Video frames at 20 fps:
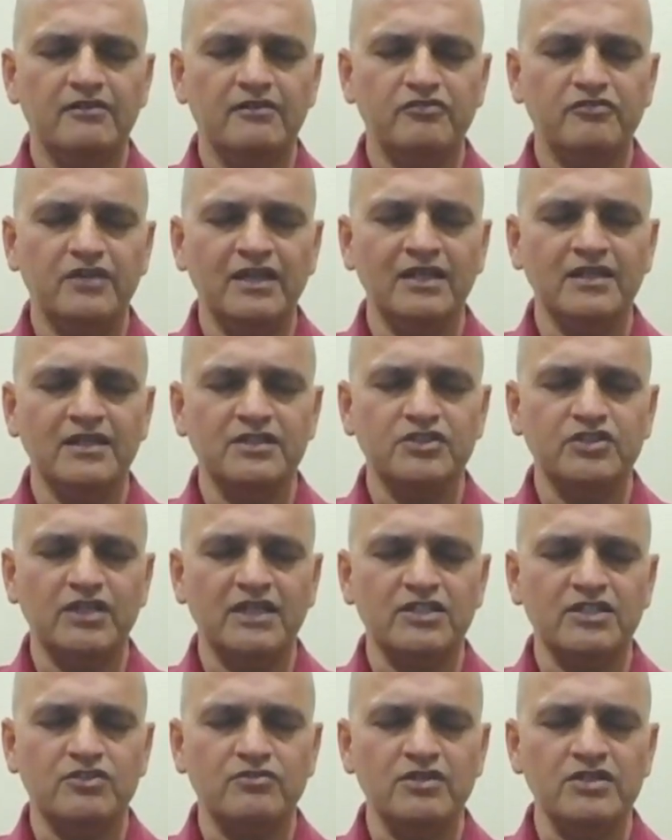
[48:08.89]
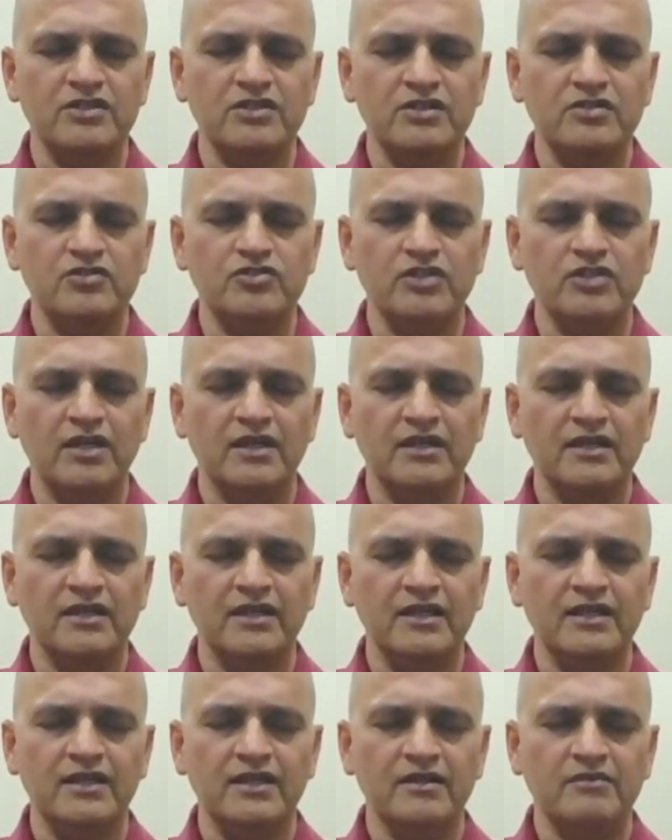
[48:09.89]
Feel the chest region
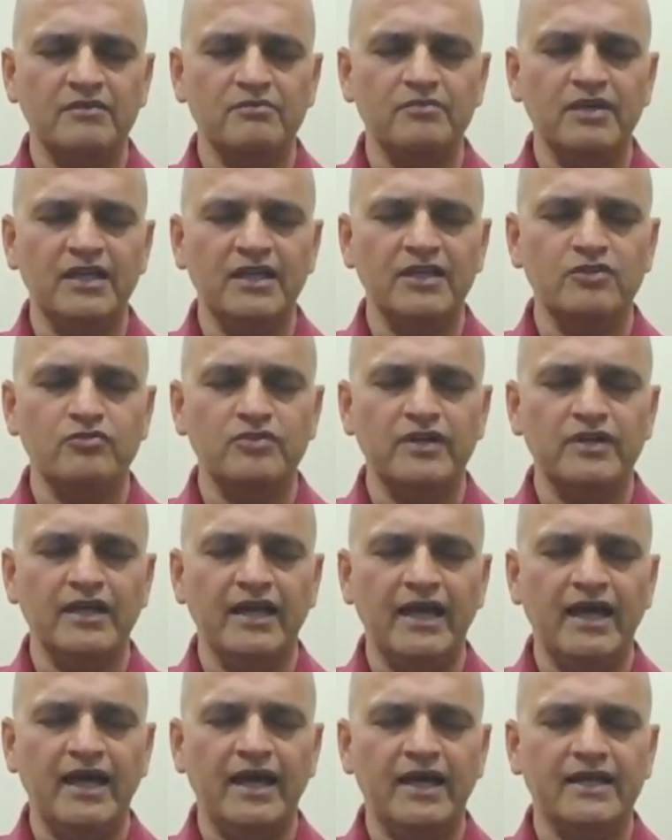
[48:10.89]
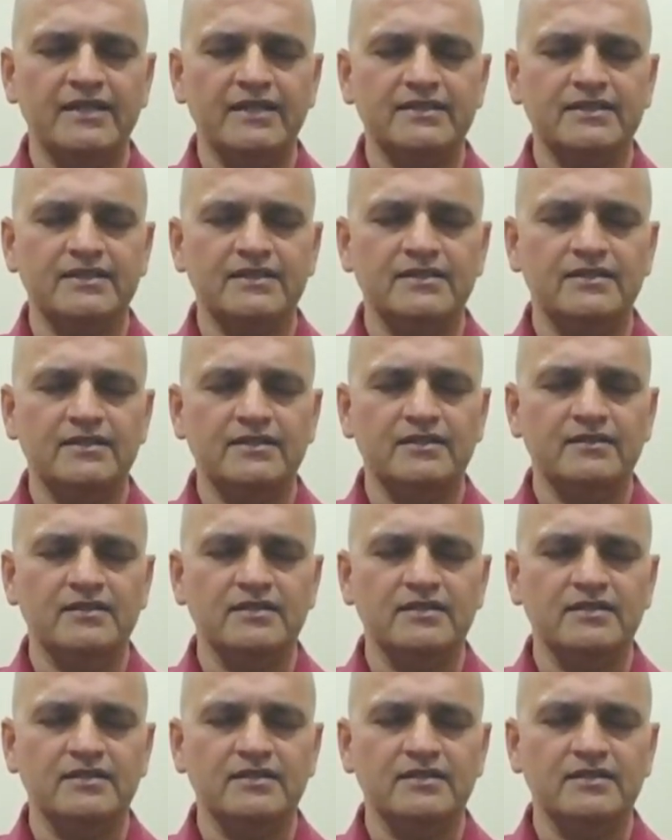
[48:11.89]
gently begin to relax,